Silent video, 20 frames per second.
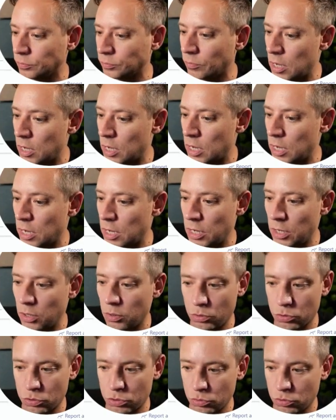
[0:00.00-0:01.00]
I
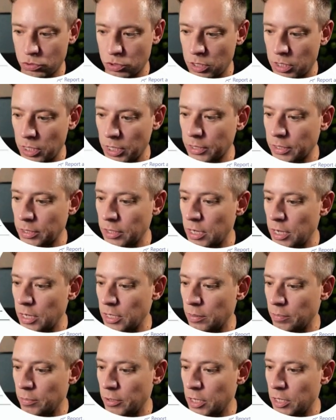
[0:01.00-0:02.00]
also select the
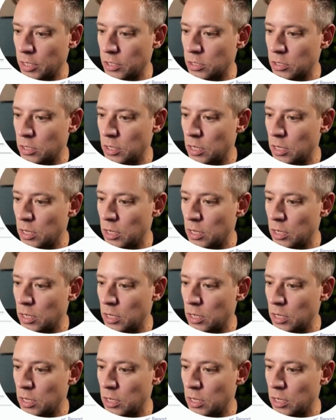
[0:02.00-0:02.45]
database